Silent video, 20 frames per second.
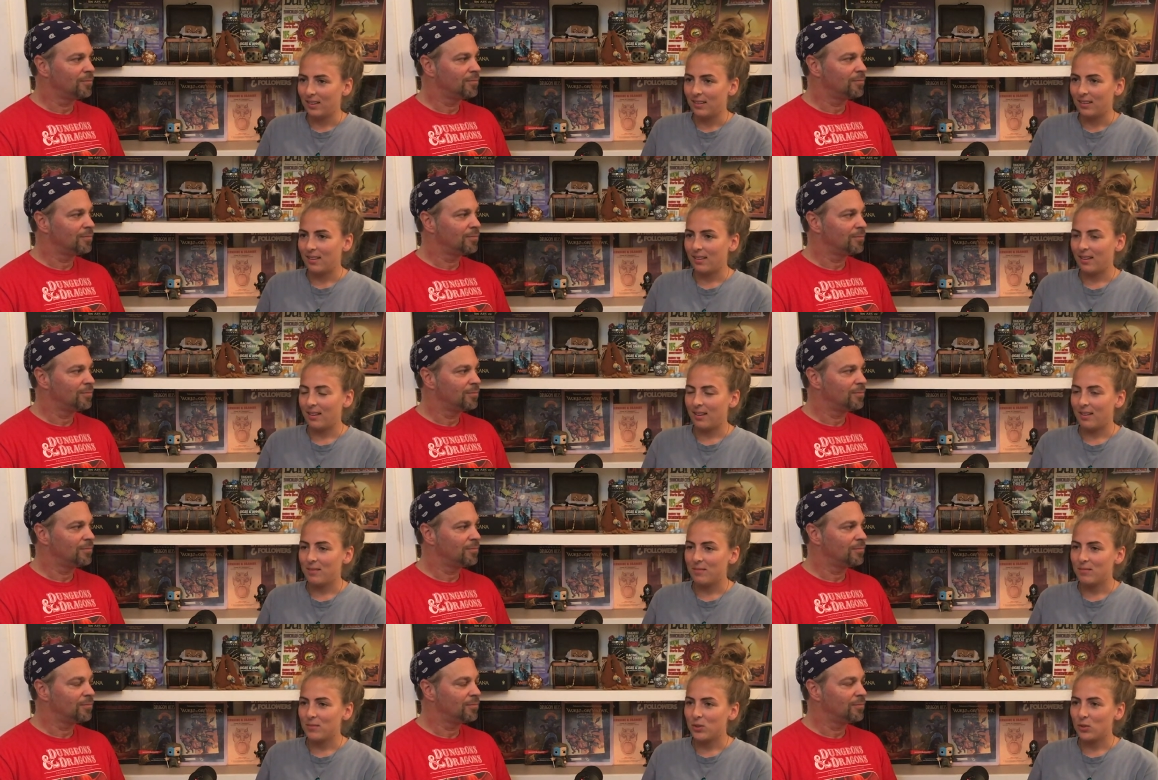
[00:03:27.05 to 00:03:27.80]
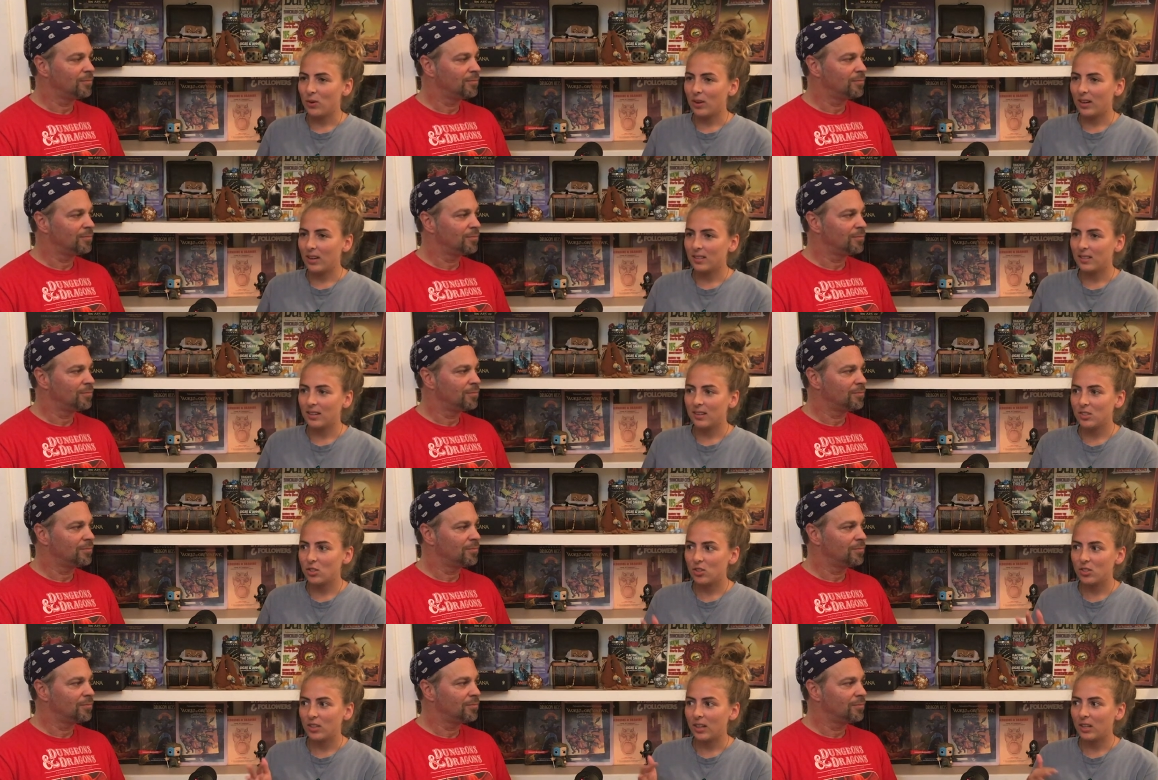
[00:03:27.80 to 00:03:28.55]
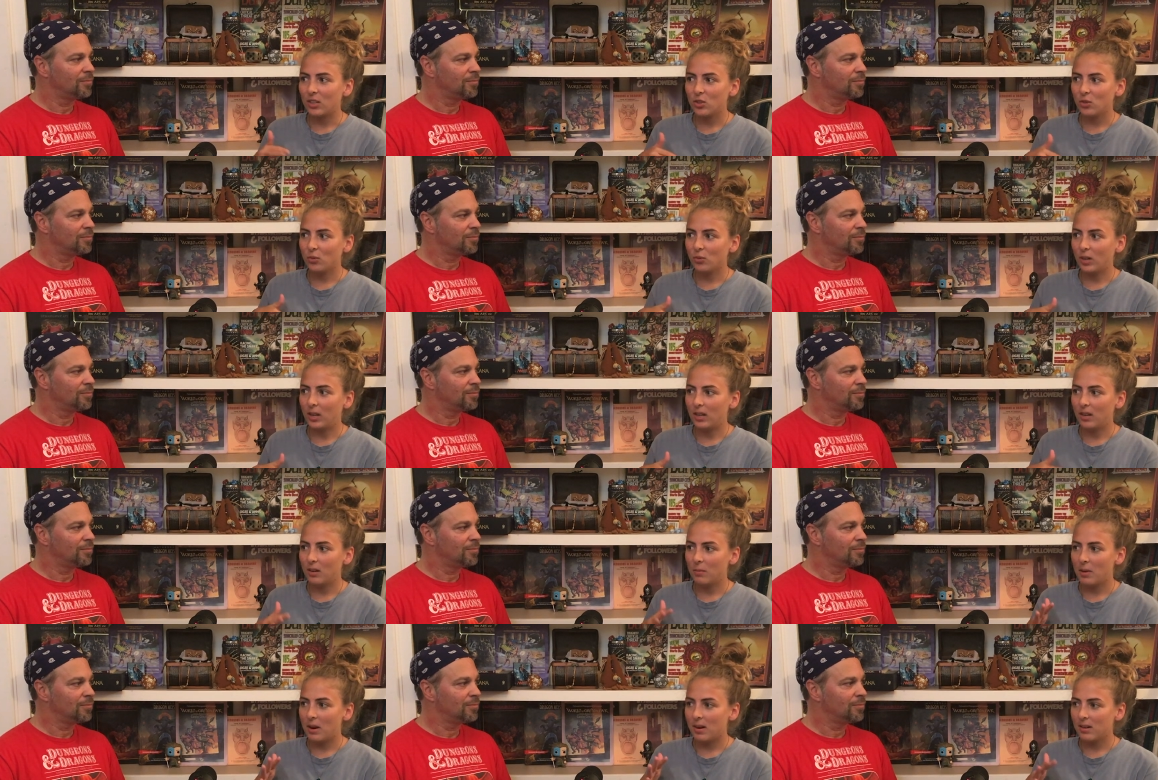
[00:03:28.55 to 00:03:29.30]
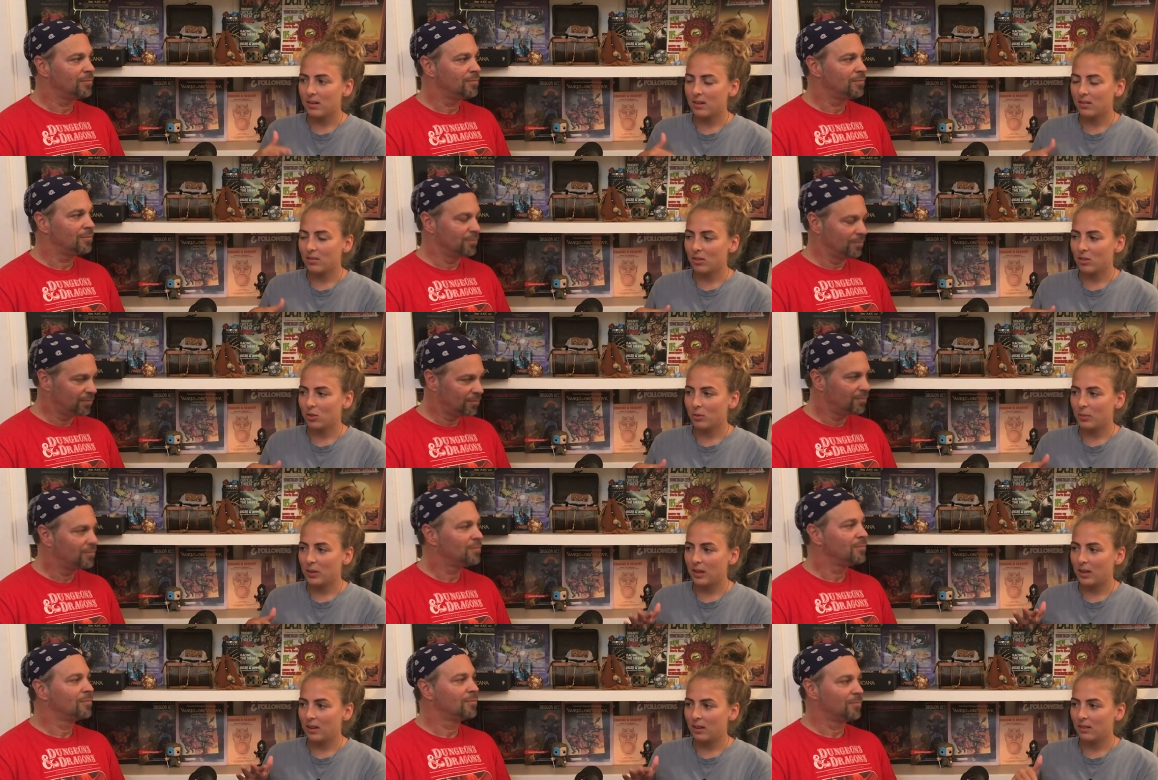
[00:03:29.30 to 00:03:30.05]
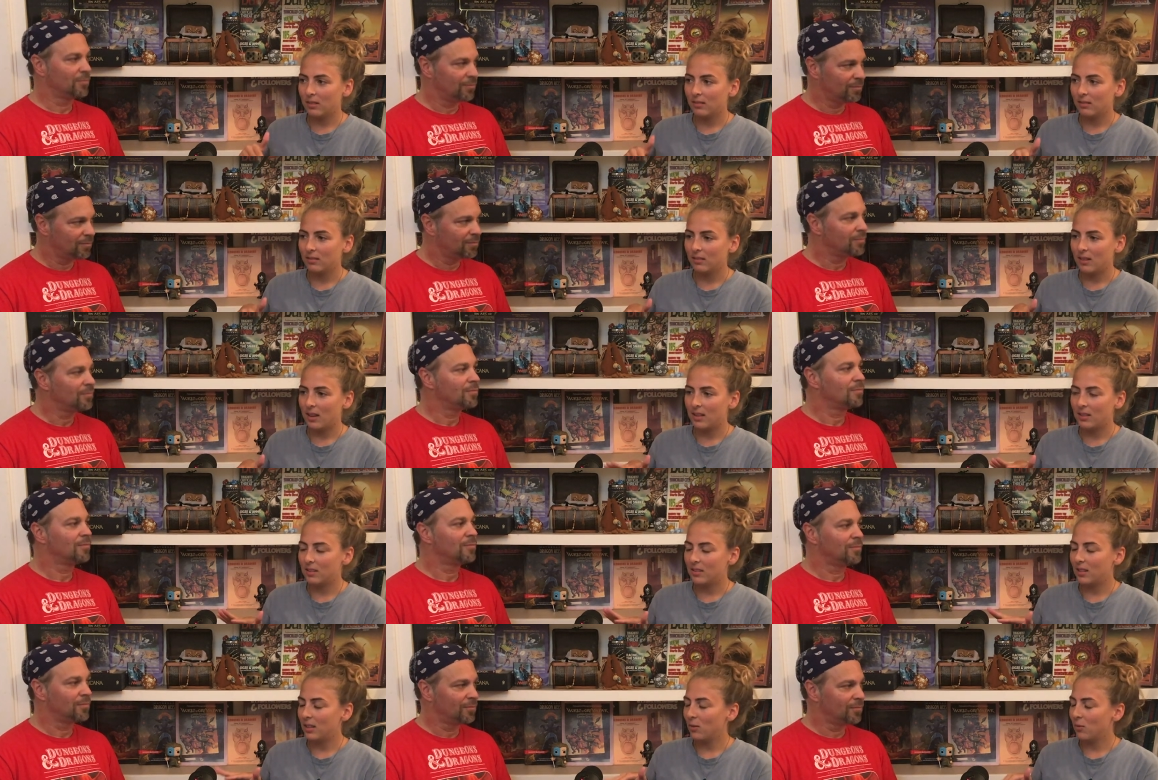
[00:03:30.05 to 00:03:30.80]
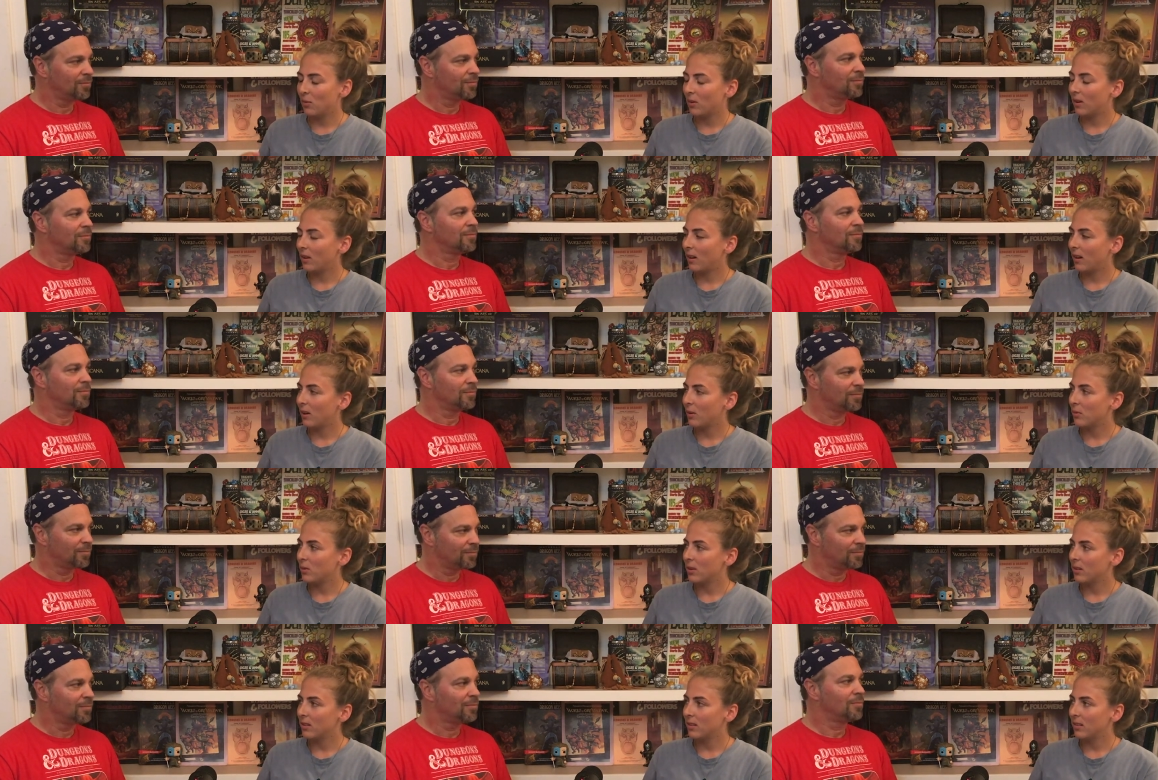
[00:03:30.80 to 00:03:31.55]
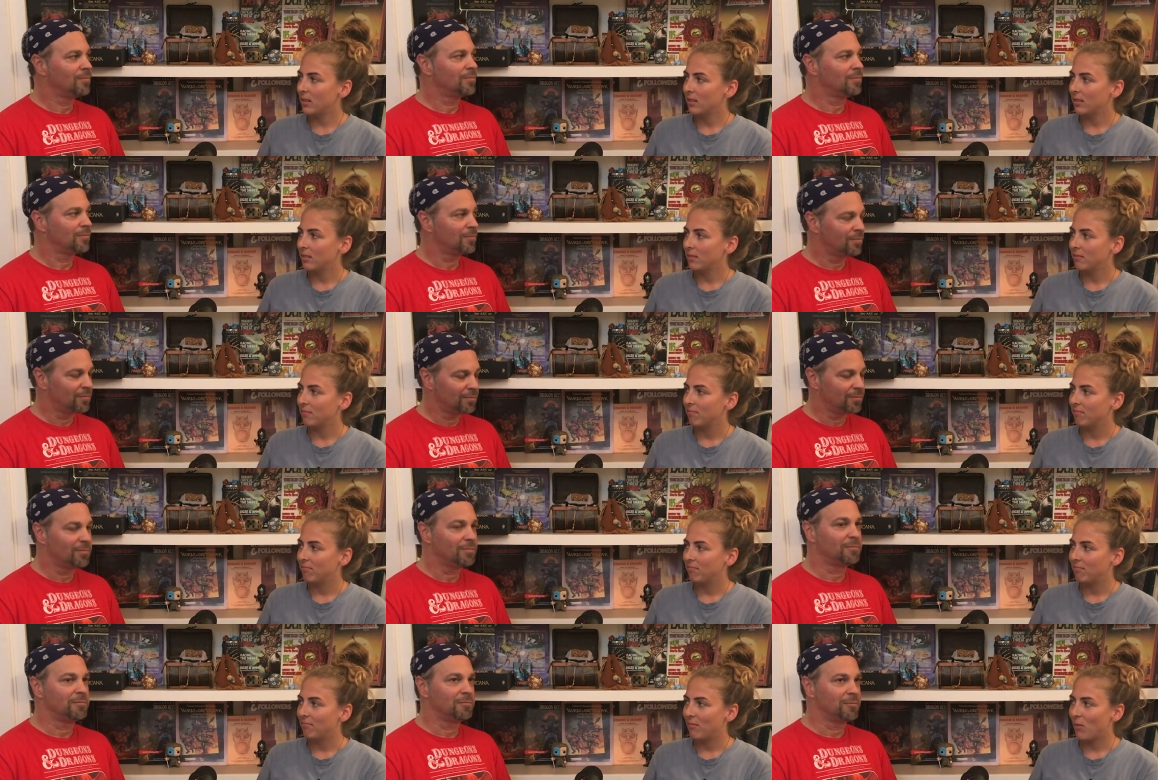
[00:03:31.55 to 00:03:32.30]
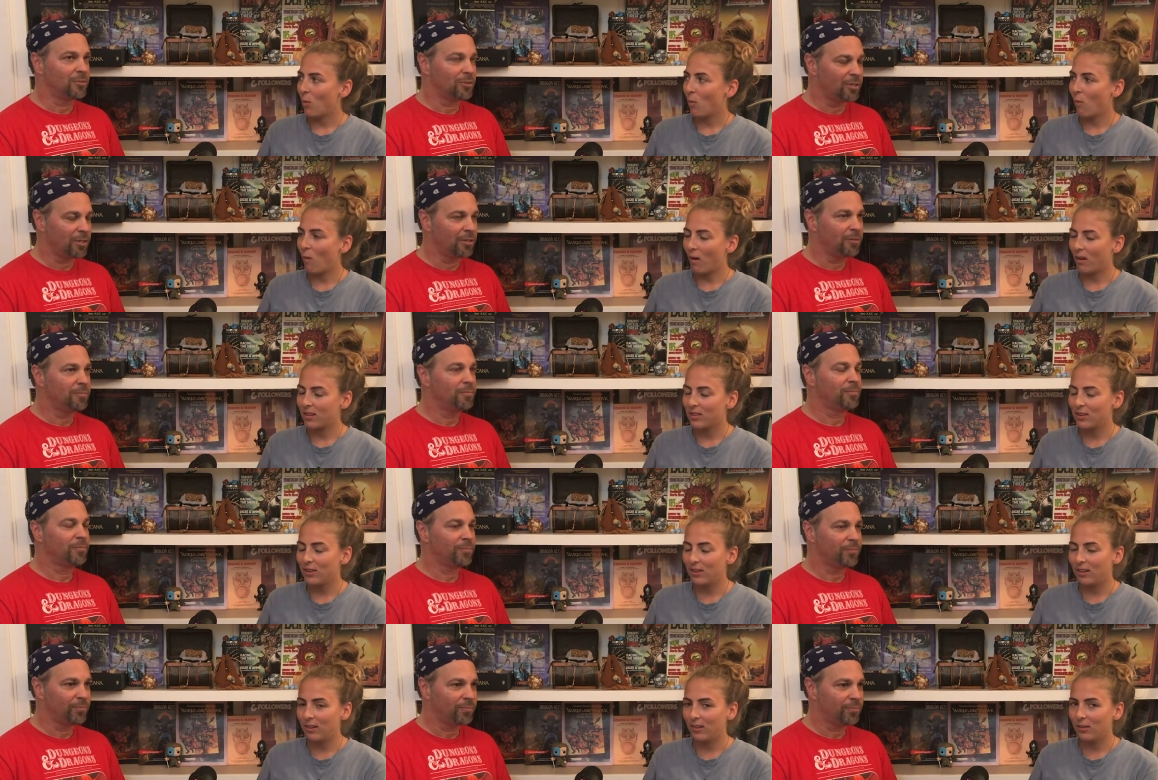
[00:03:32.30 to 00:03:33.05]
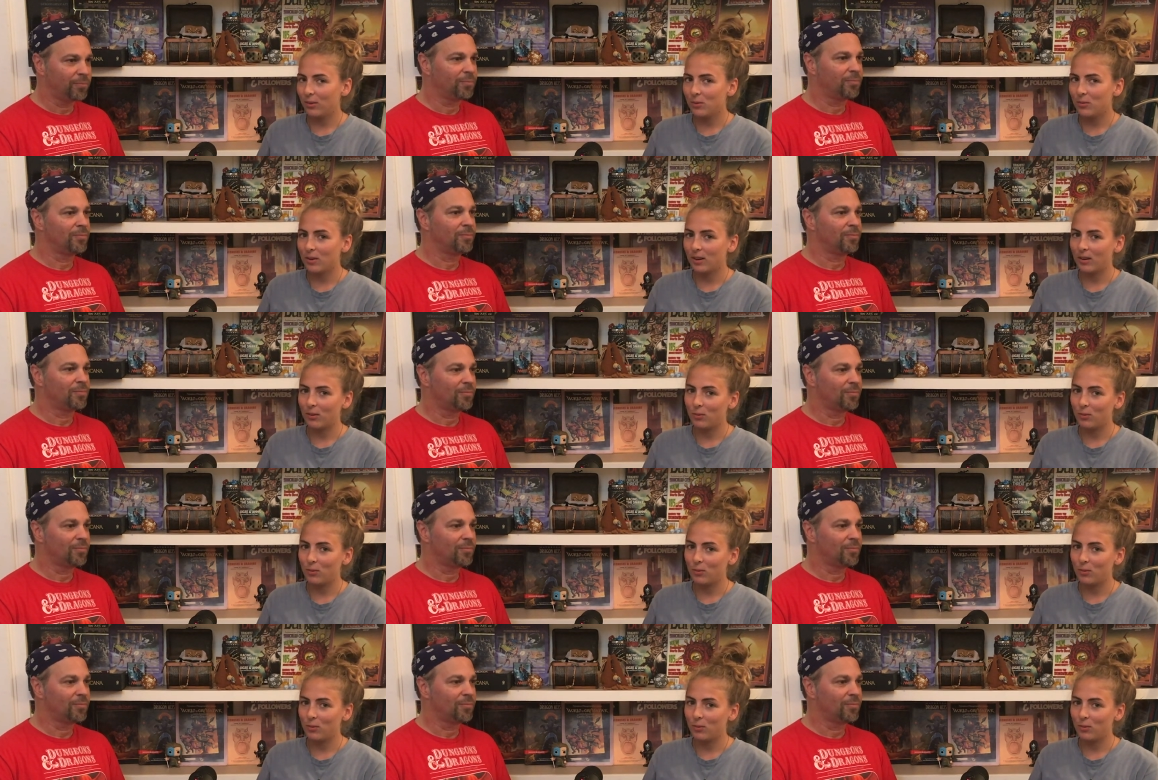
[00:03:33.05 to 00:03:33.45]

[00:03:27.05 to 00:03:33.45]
Speaker 1: Um. So I guess I just like to read about it a little bit and see what I would okay. want to do, what I